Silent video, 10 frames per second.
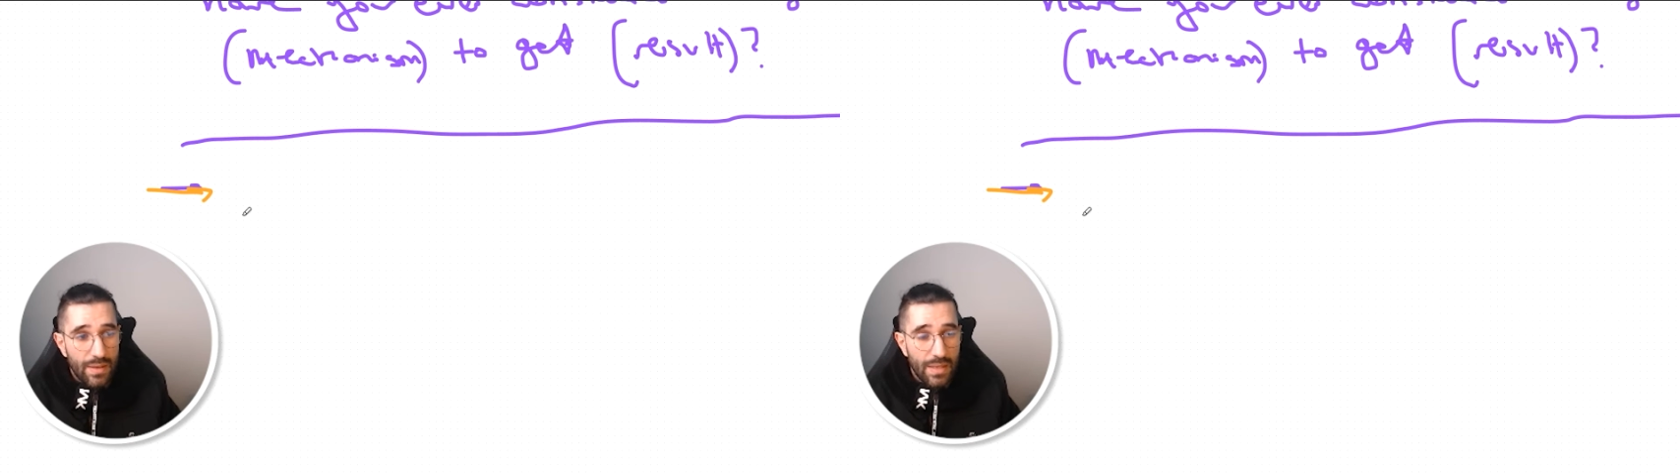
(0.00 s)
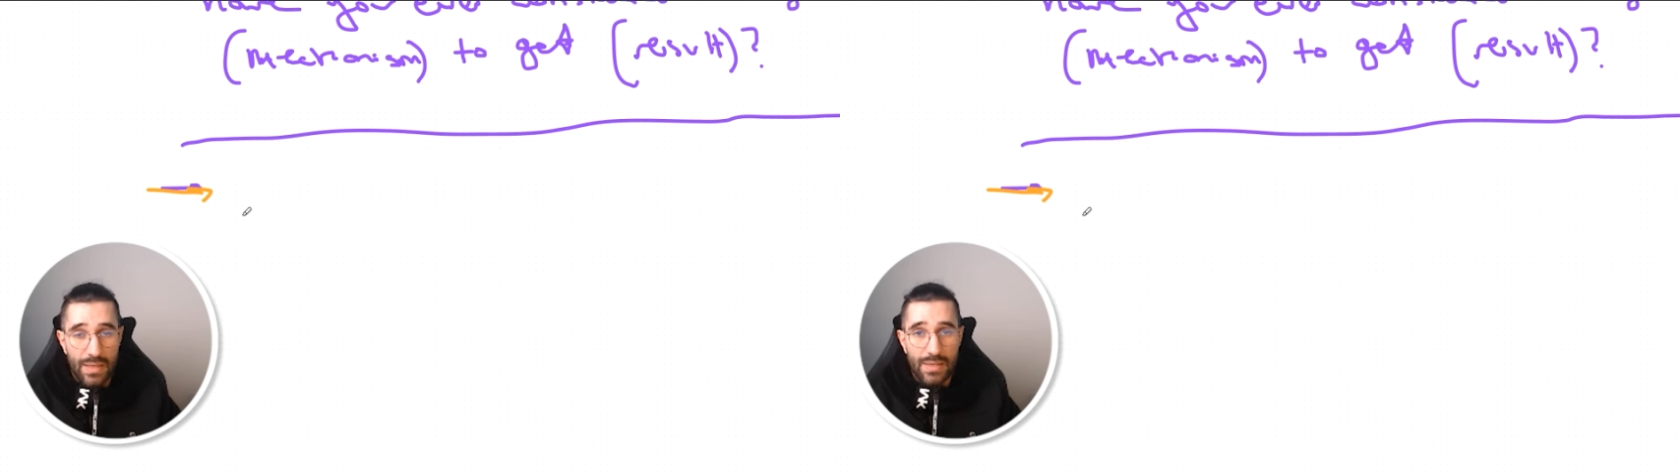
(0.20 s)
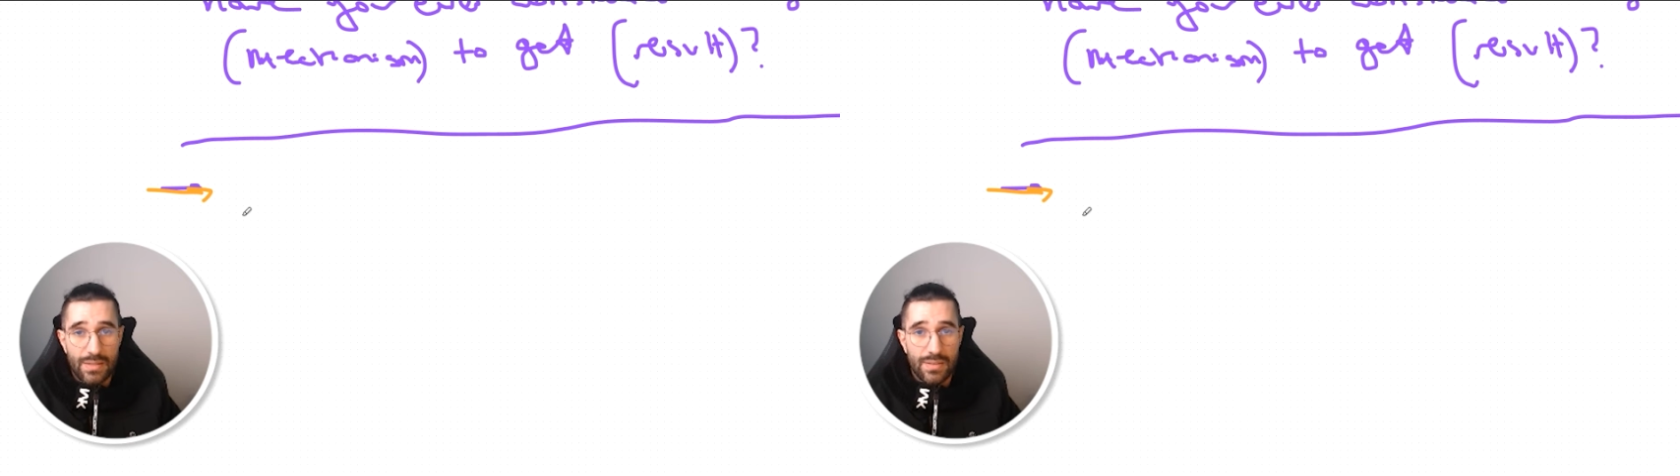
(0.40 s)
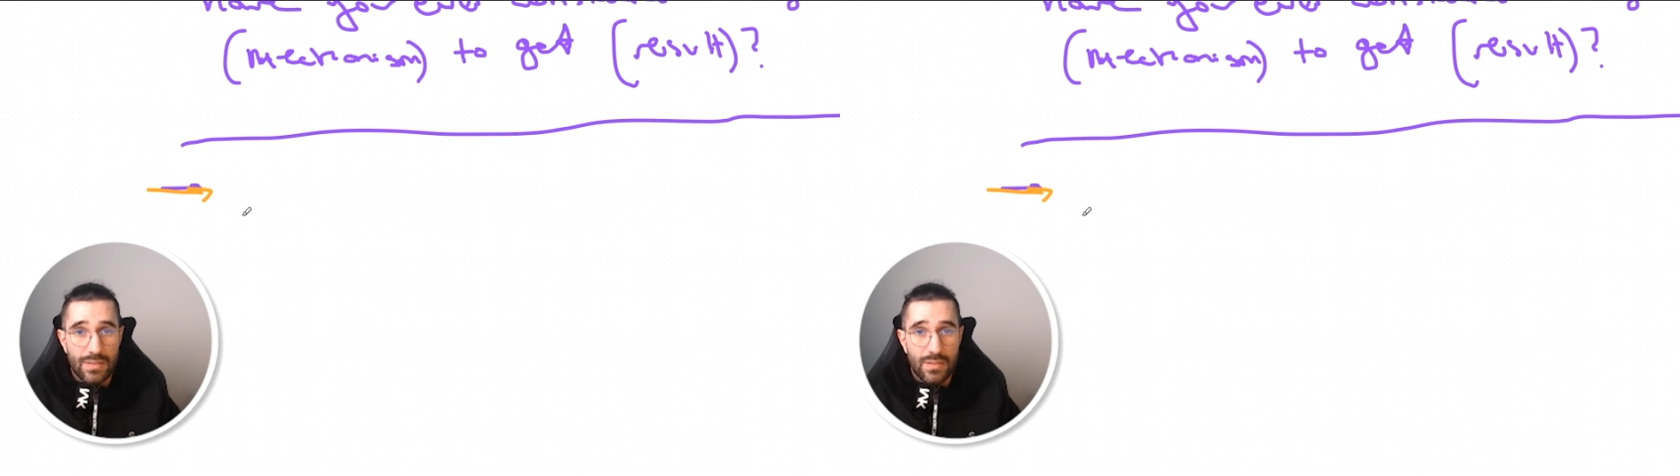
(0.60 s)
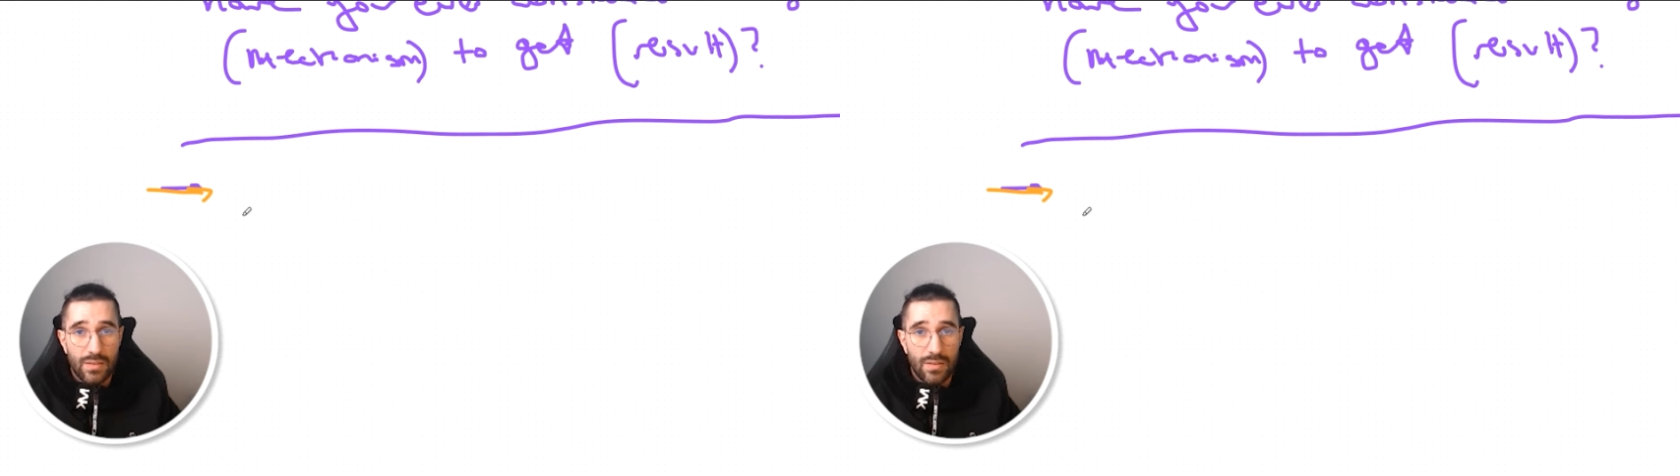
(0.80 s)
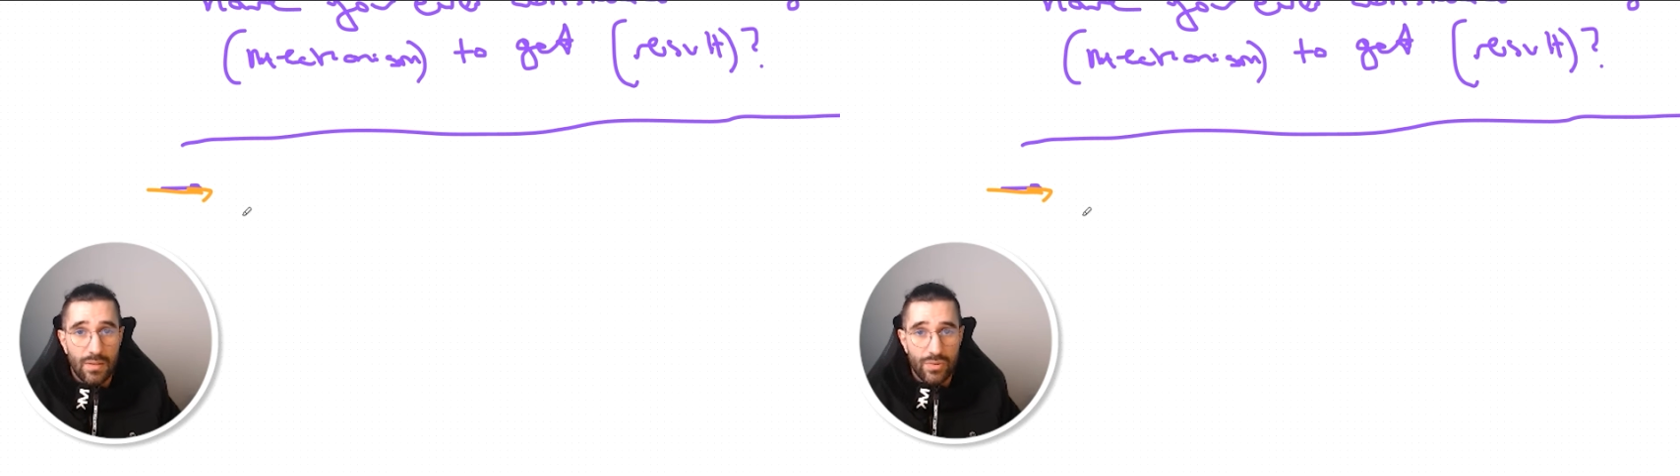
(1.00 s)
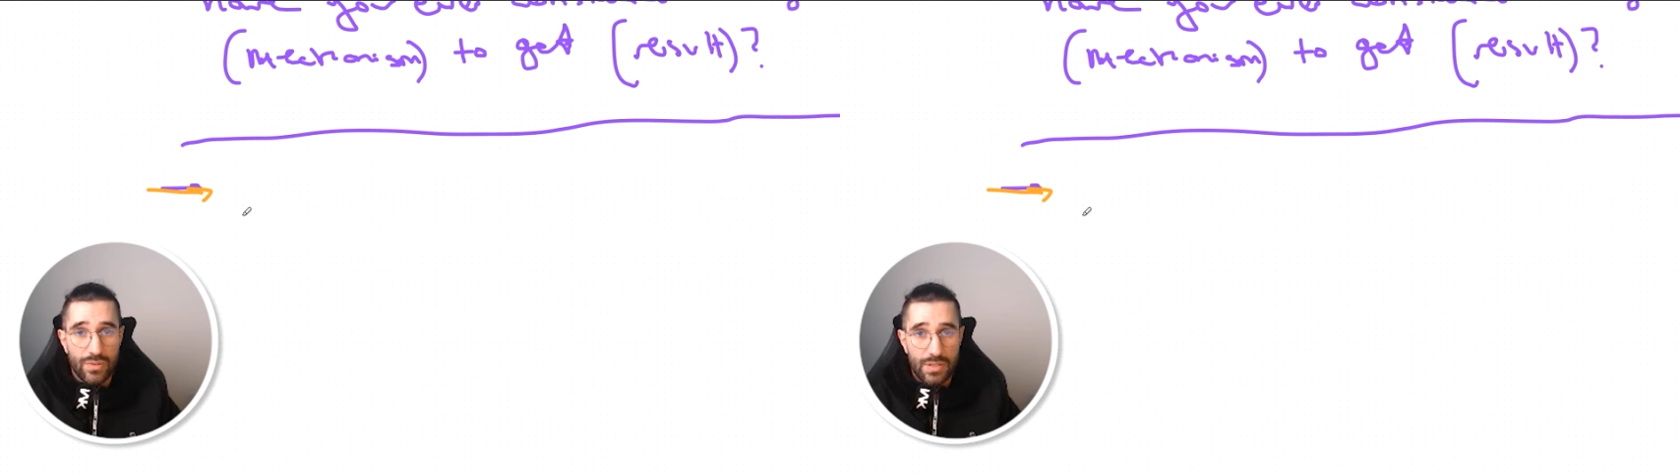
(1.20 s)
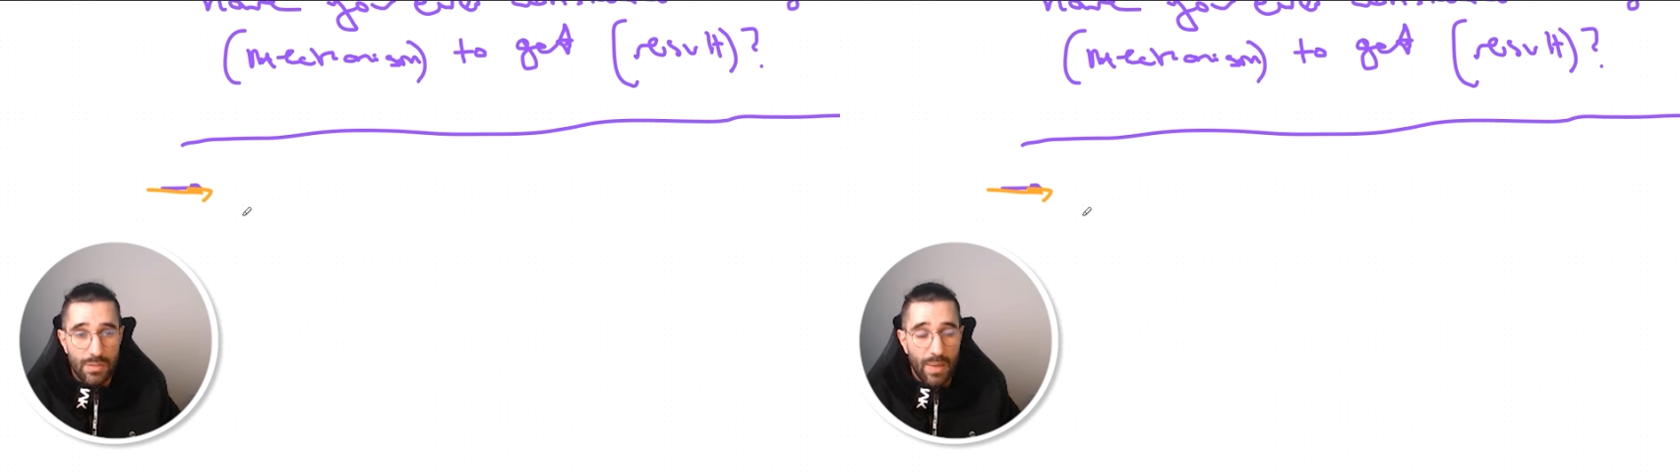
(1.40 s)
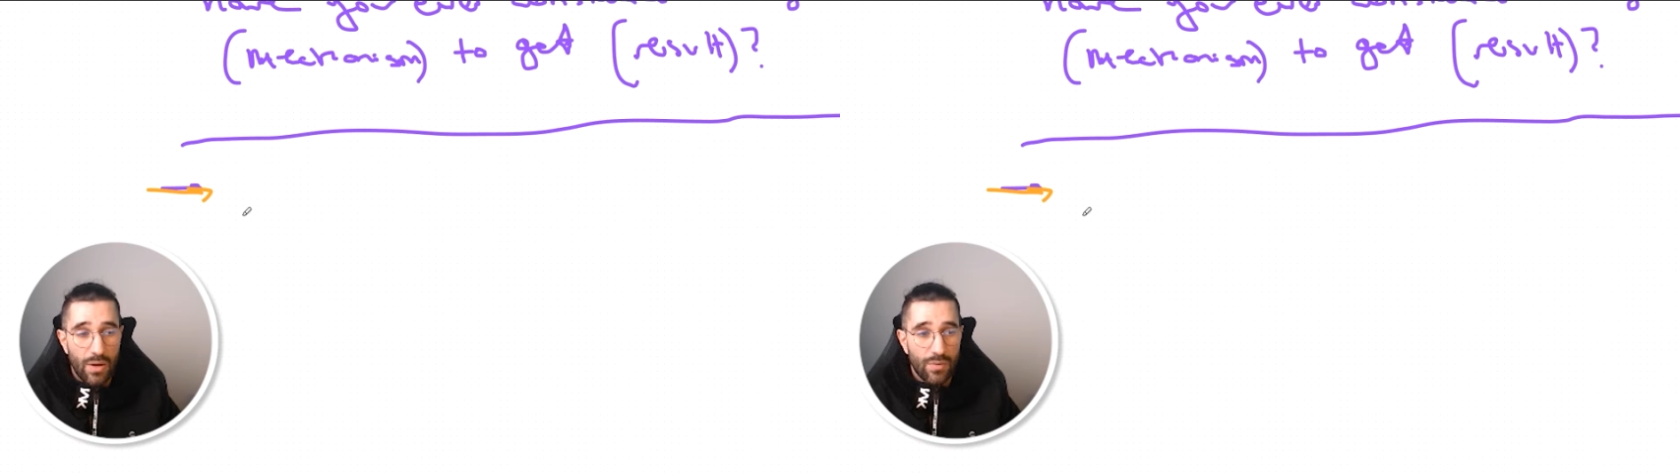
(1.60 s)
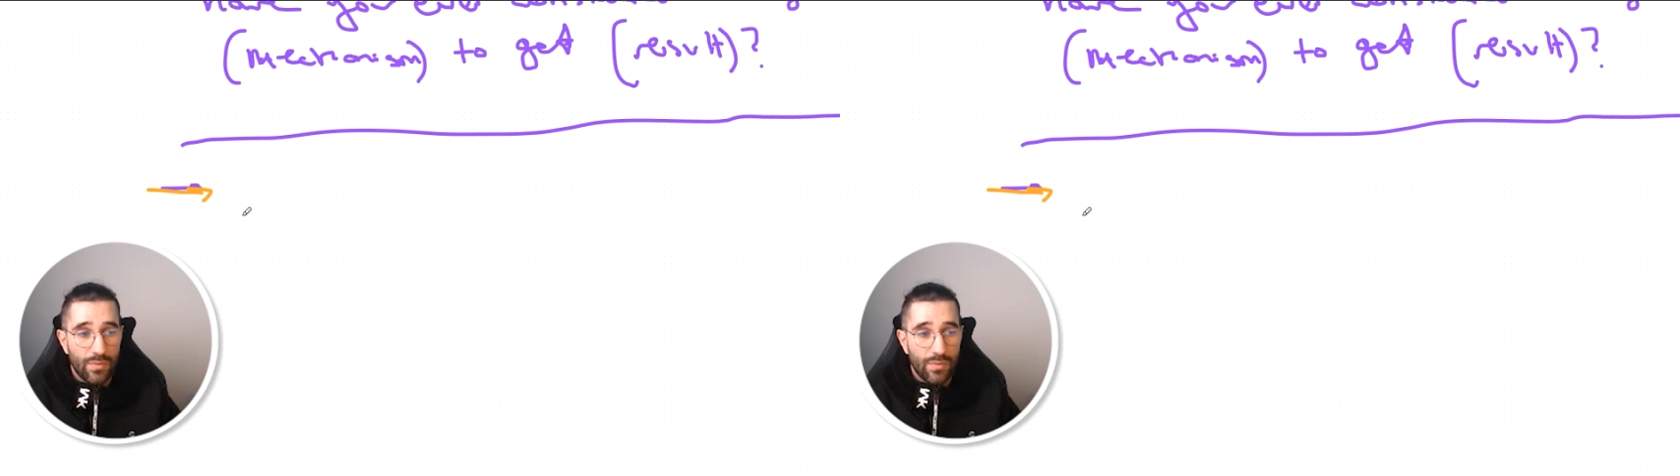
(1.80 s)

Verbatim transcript: than it is about sales.